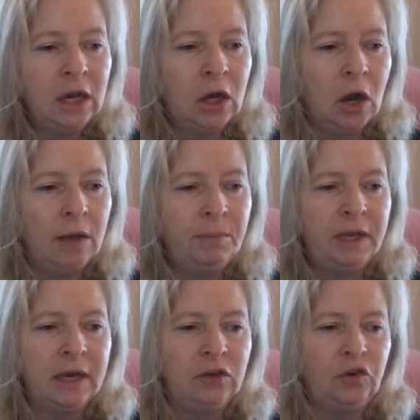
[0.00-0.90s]
a god
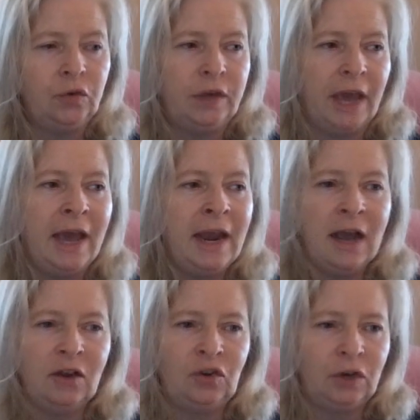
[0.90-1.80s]
because you can
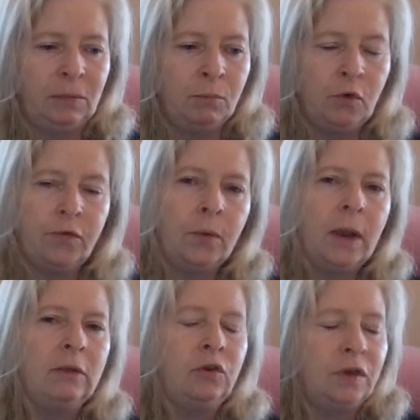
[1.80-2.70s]
actually move around,